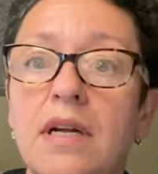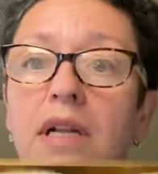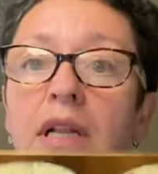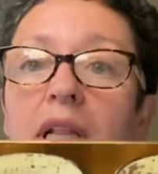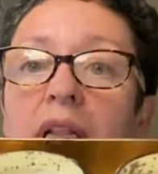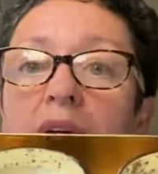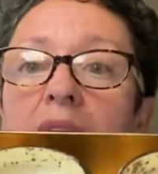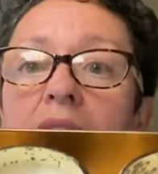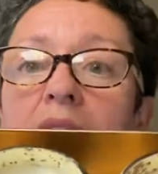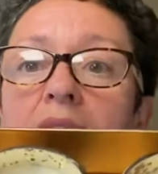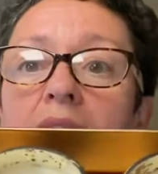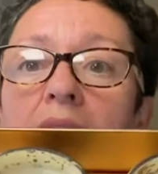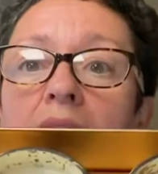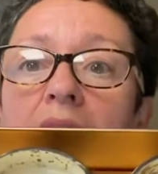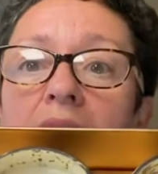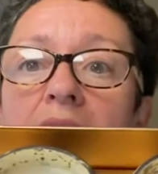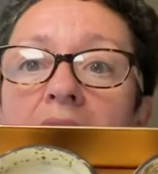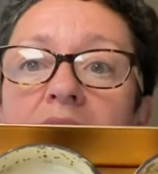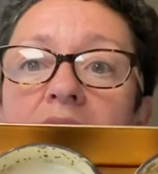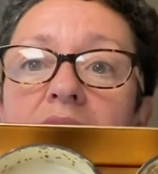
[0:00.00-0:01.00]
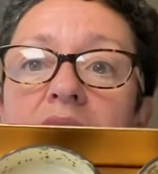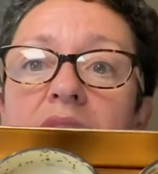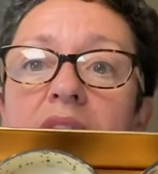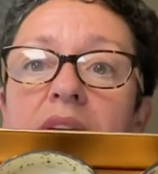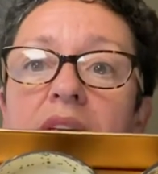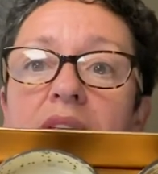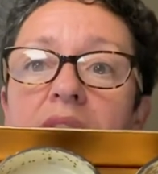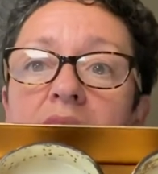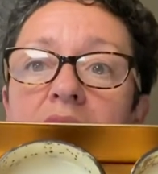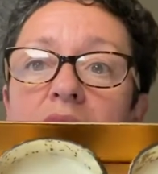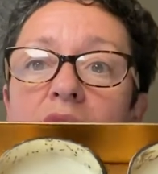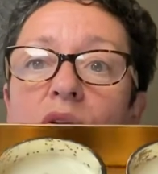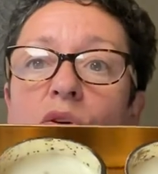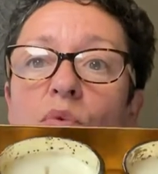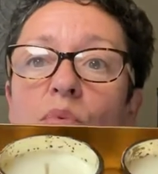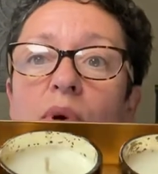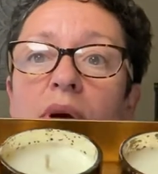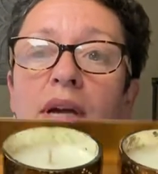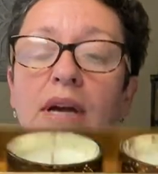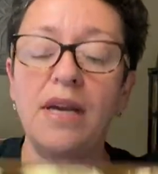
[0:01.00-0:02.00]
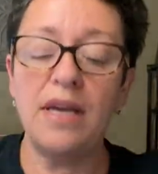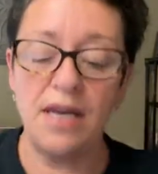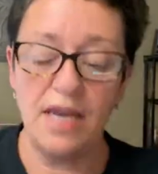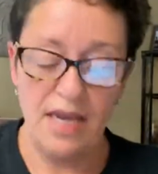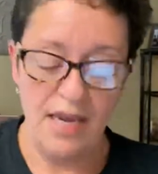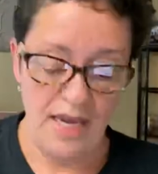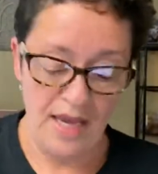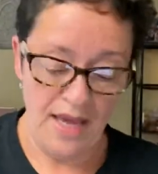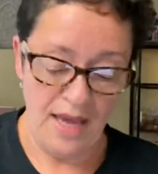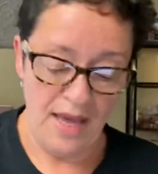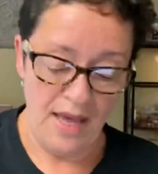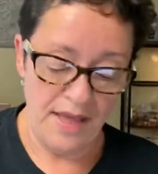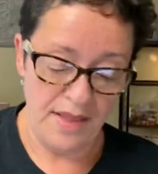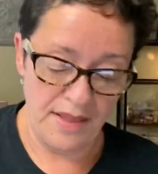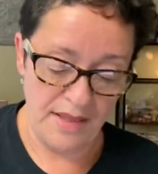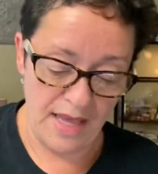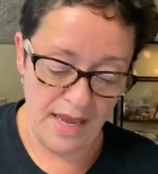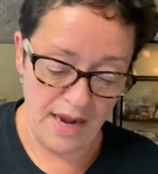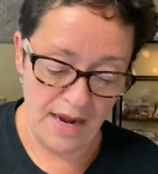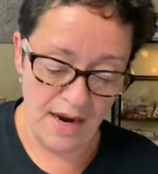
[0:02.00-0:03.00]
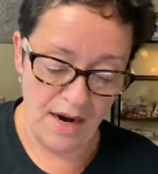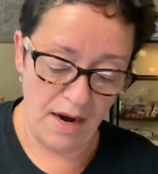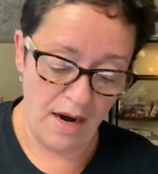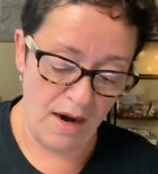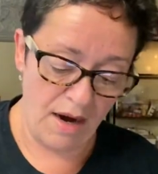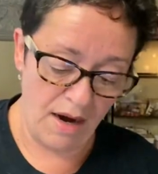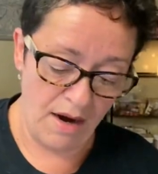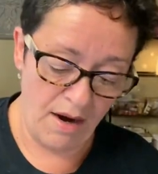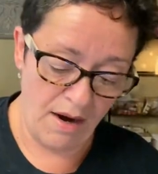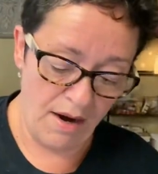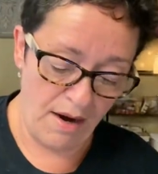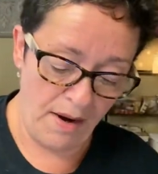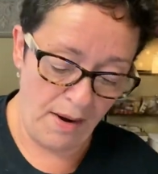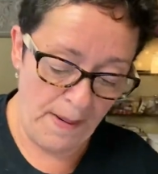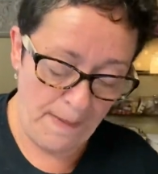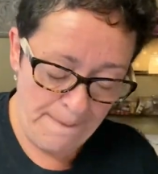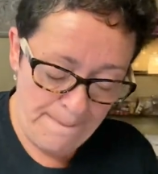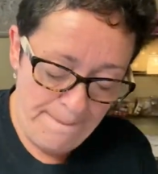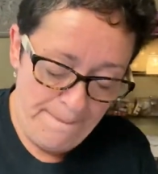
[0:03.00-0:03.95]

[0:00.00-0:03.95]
like that, single wick. They are